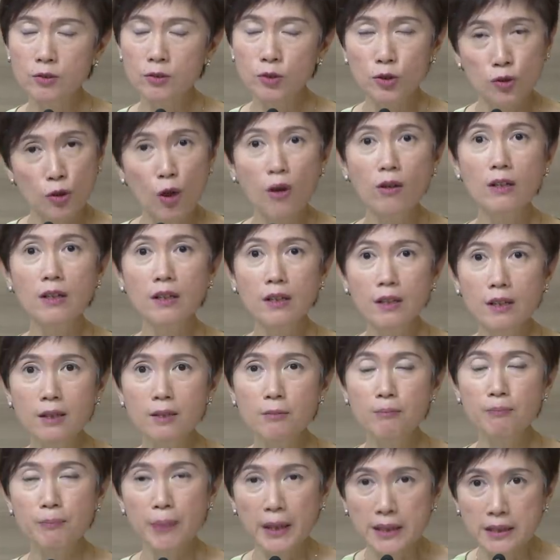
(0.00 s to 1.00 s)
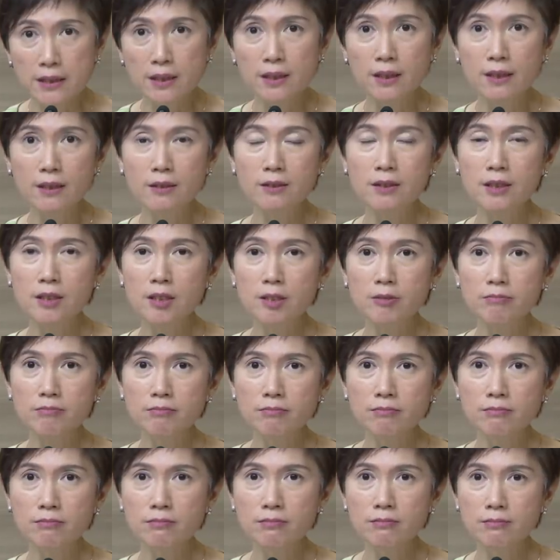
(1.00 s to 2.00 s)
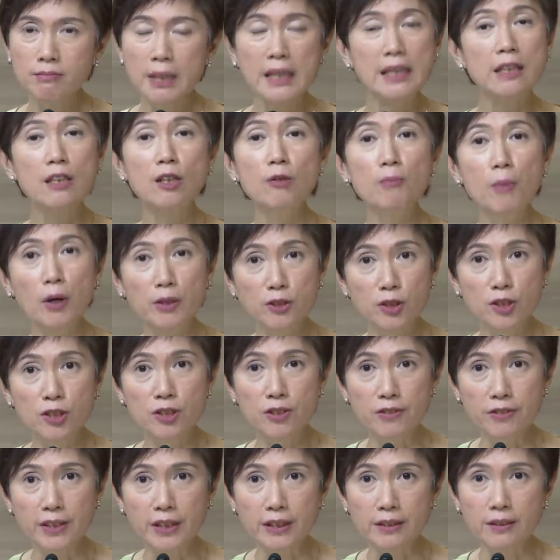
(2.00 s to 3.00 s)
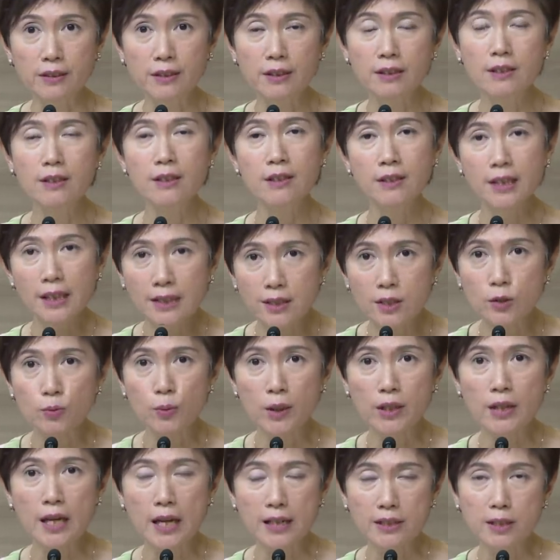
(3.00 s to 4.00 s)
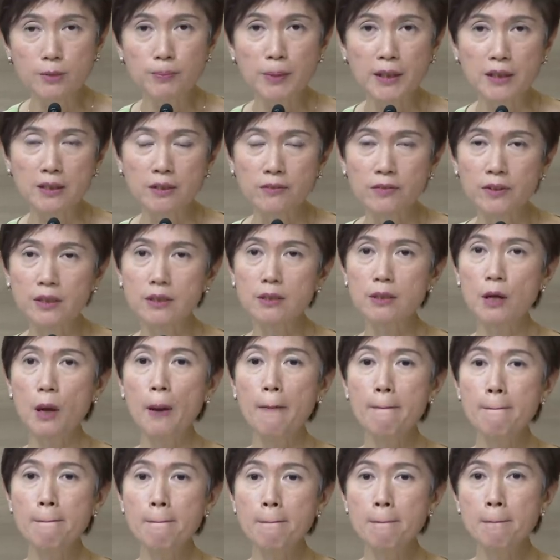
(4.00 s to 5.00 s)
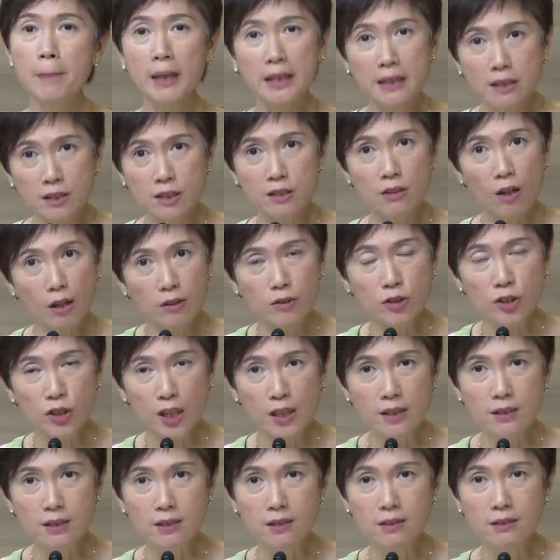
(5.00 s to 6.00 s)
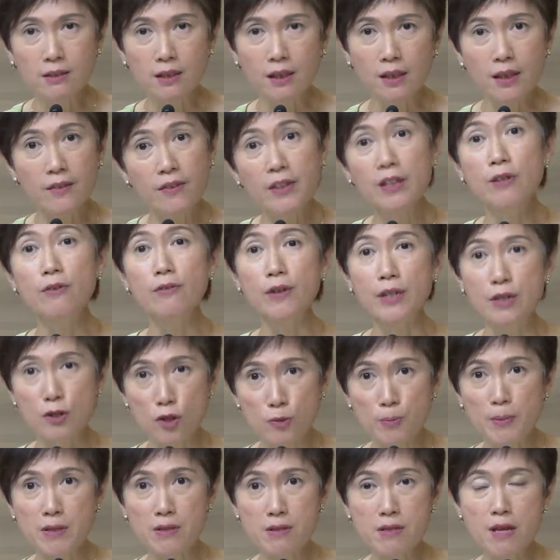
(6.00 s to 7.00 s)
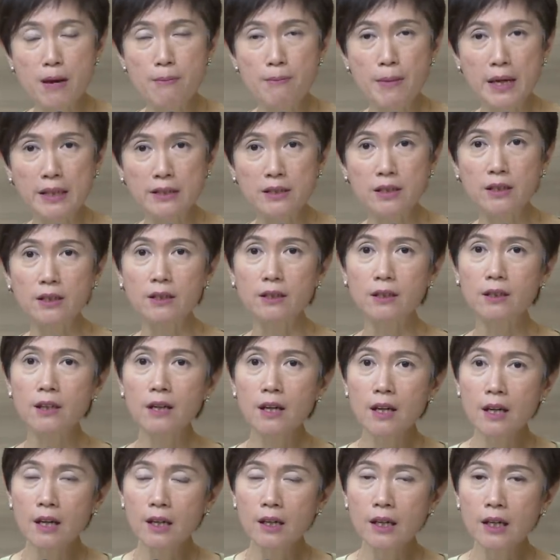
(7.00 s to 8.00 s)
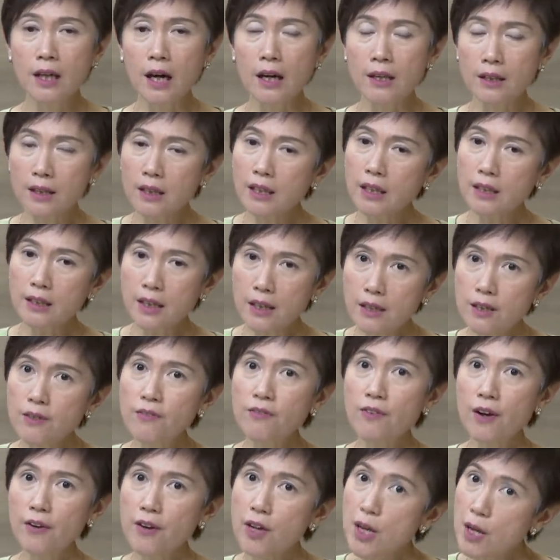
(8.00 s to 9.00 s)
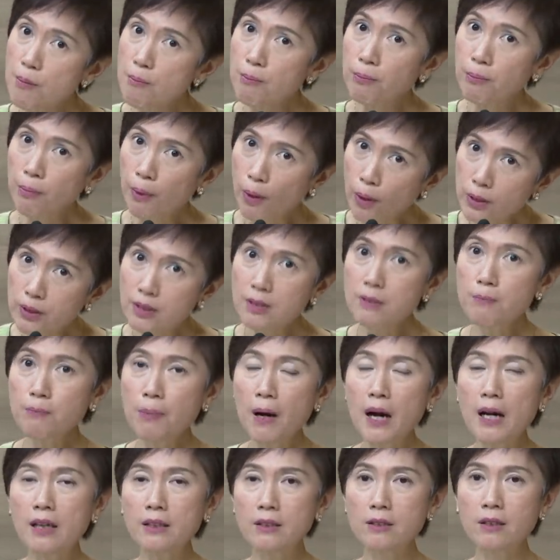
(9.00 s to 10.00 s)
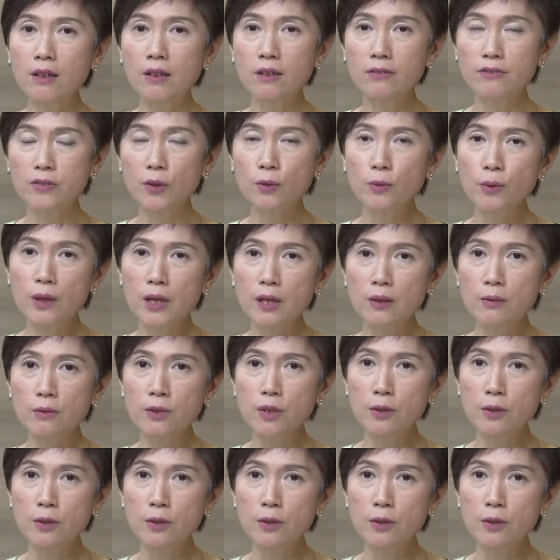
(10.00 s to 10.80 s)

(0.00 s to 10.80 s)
stronger, better medical monitoring. That is one aspect of it. But it's not just the living arrangements that matter. I think another very important part of the work